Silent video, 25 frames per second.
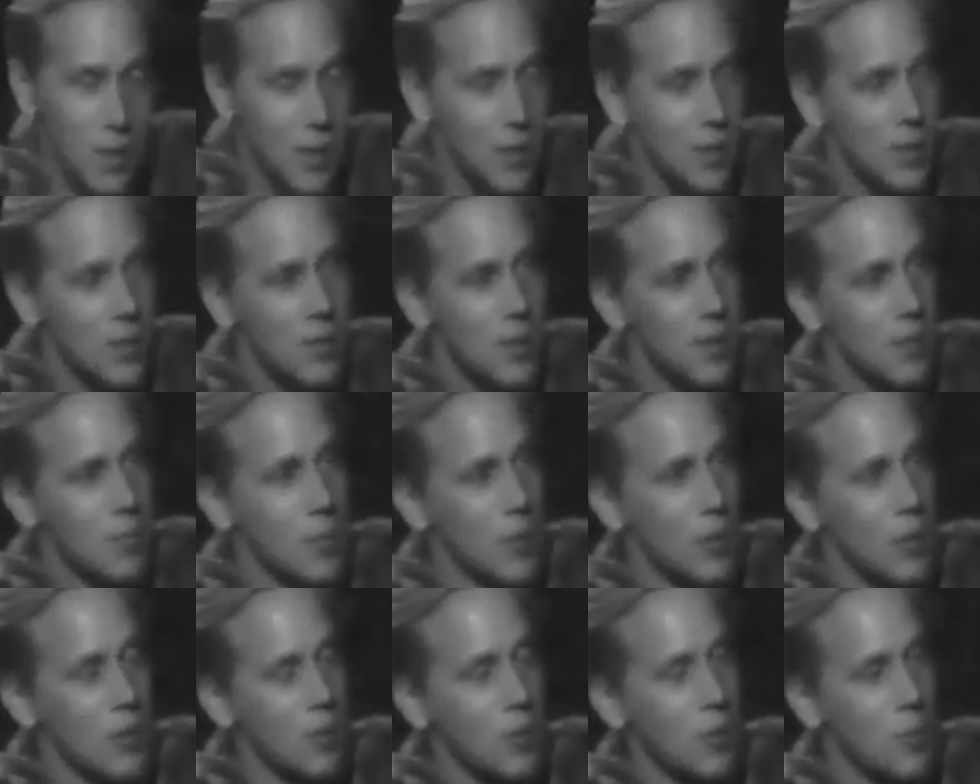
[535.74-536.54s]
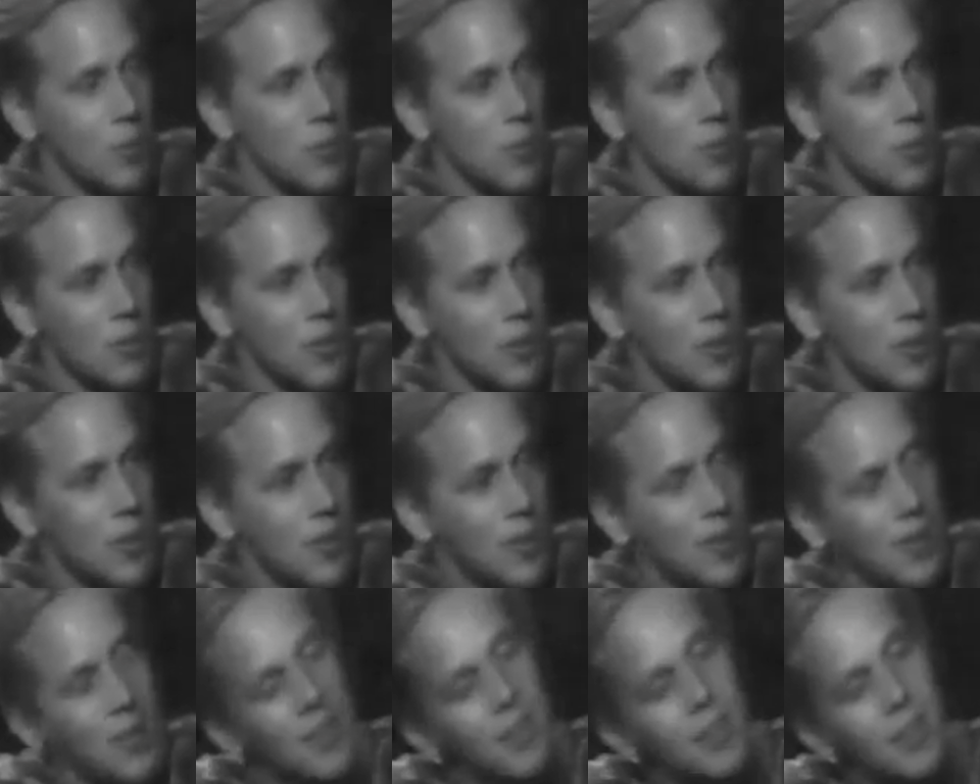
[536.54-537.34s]
anytime. I know you're moving
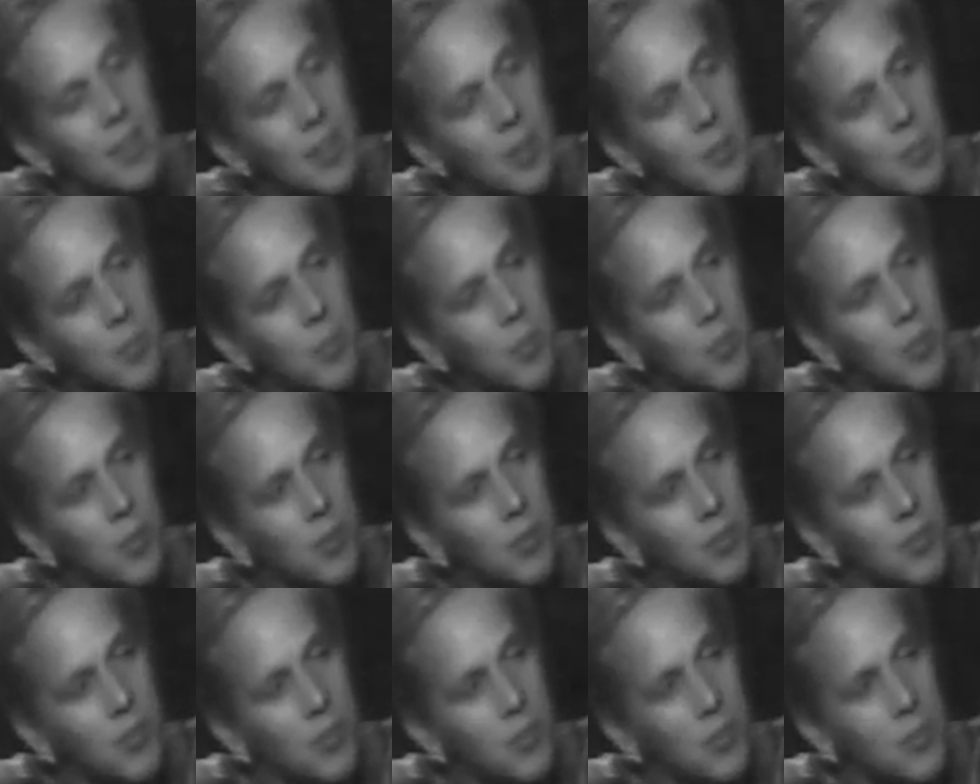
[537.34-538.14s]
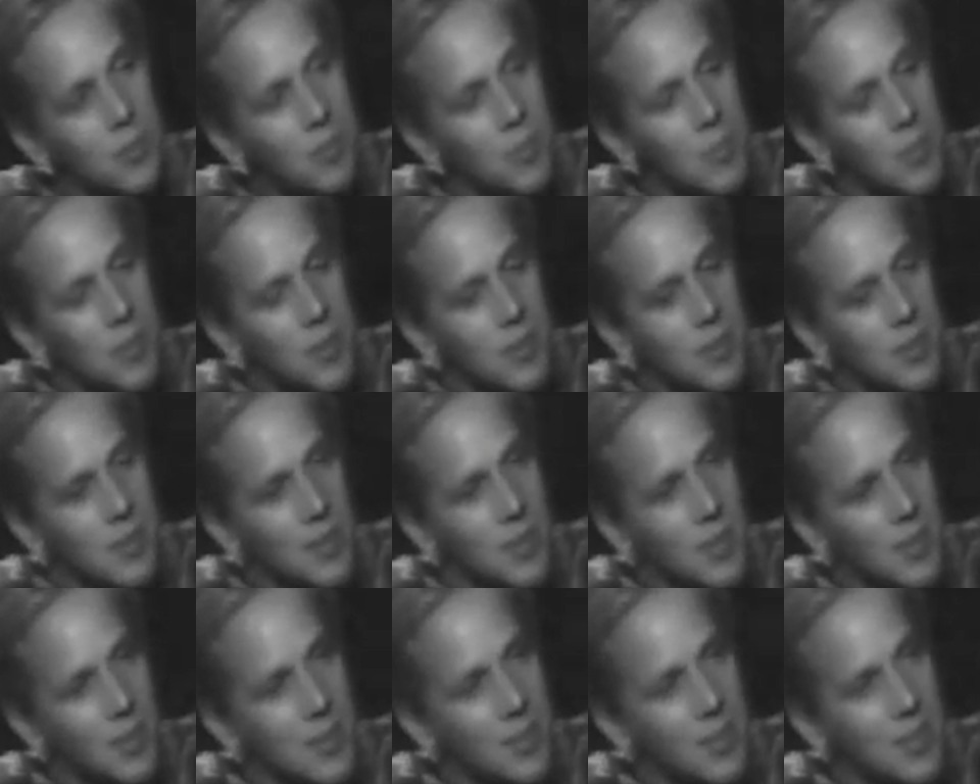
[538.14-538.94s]
up north soon, but
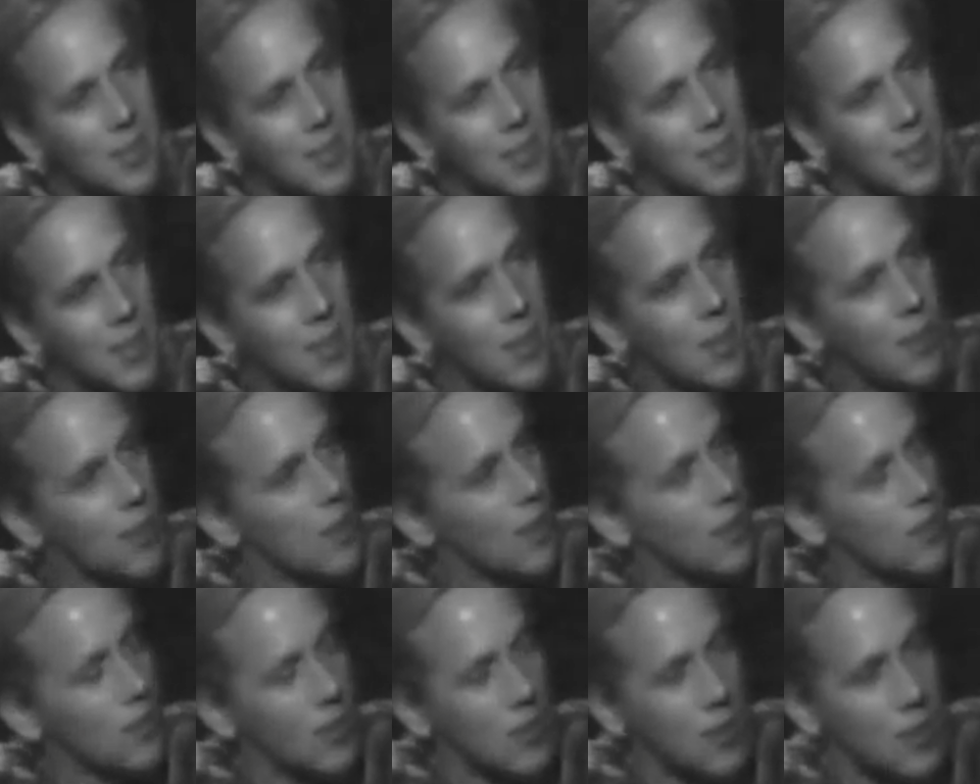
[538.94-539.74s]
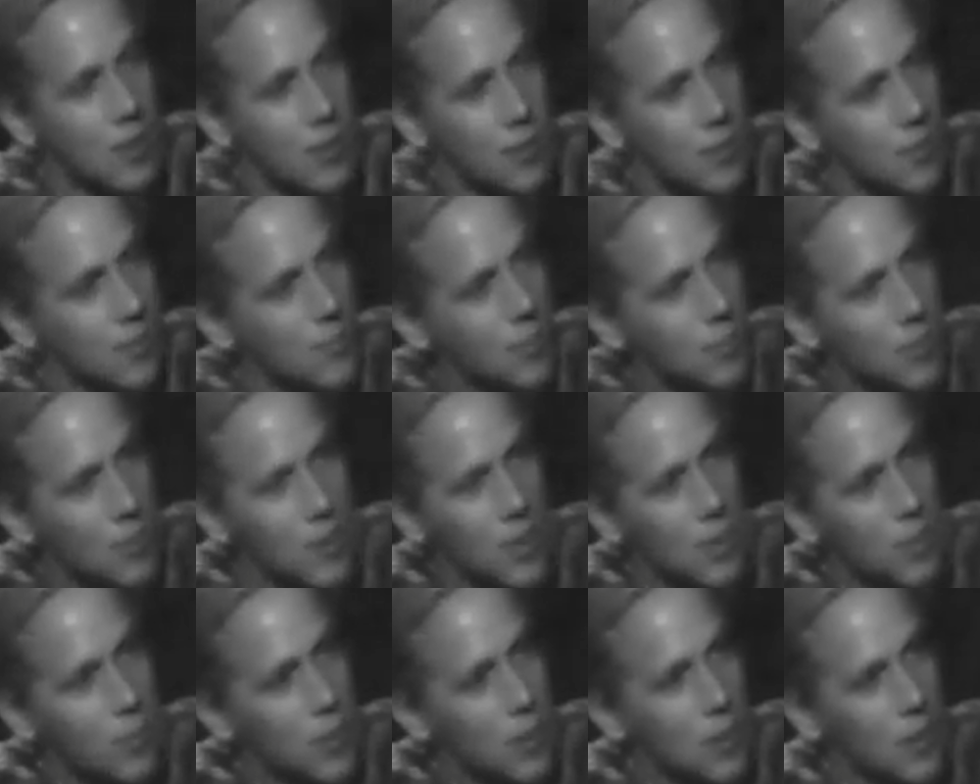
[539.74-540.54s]
thanks again for
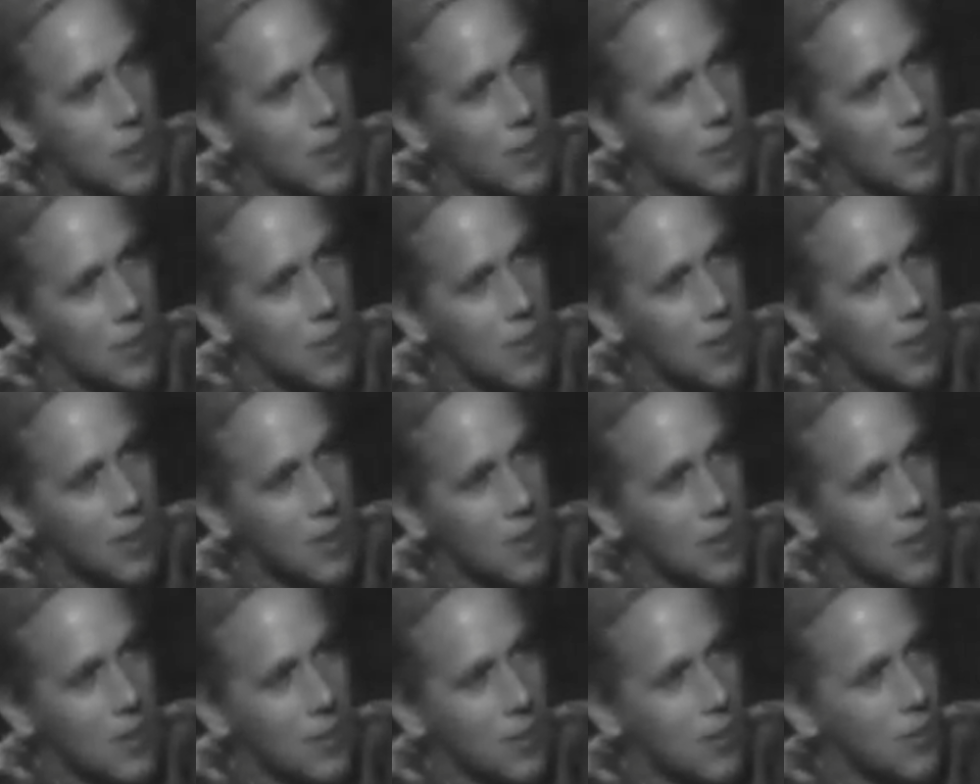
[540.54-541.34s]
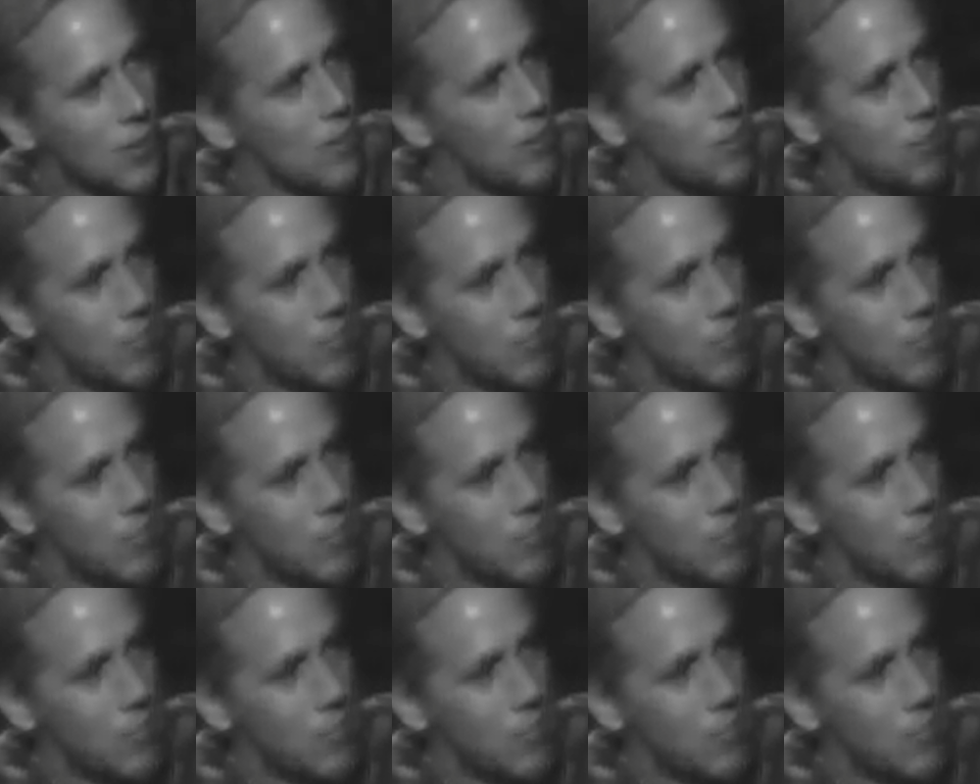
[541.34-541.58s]
coming on and